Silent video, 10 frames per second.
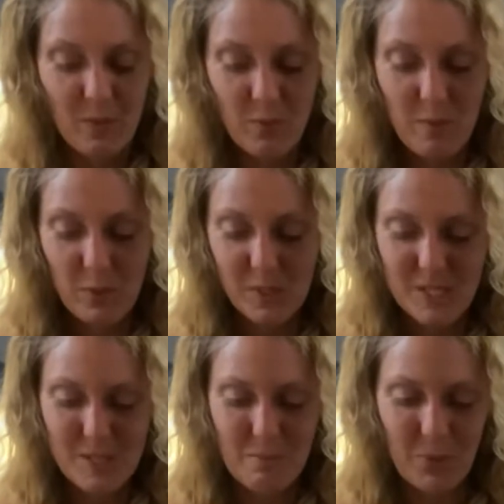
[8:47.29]
we pulled to
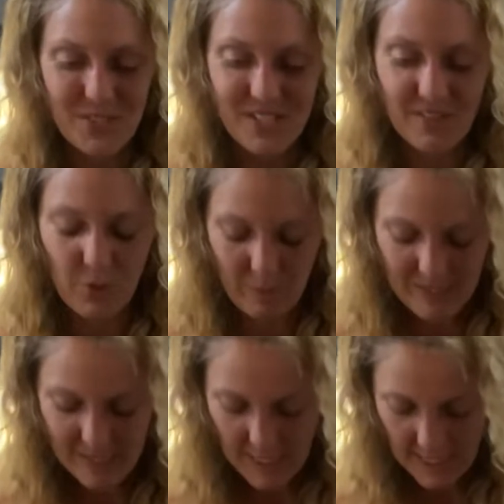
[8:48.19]
some positive. You'll be
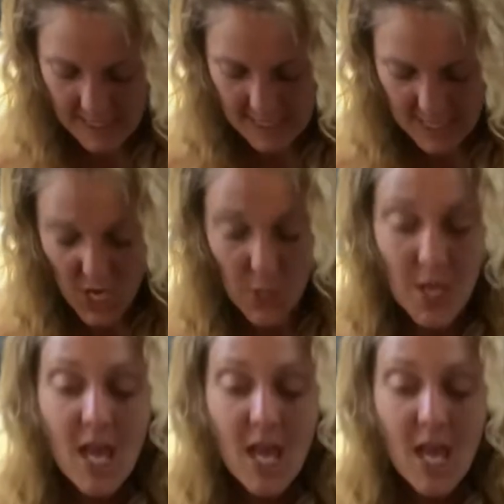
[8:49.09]
delighted to know.